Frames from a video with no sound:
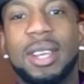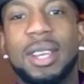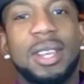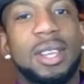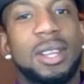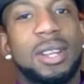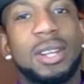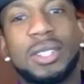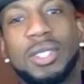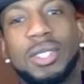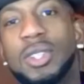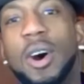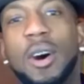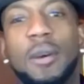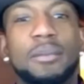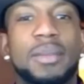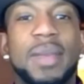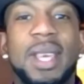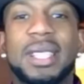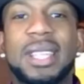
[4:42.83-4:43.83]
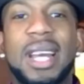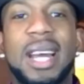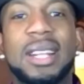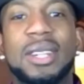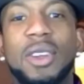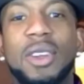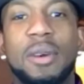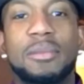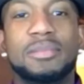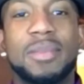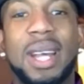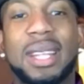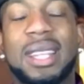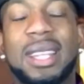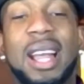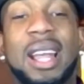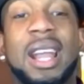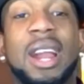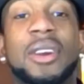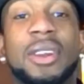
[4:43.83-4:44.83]
You just dump this and dump that
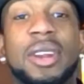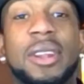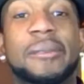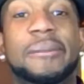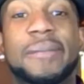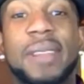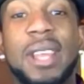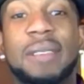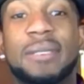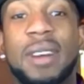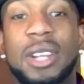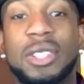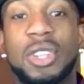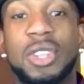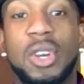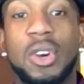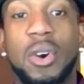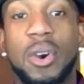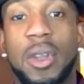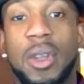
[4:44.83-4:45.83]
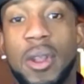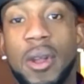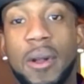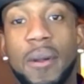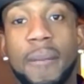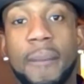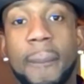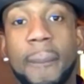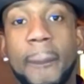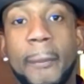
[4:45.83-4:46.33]
and correct the flavor as you go, you know.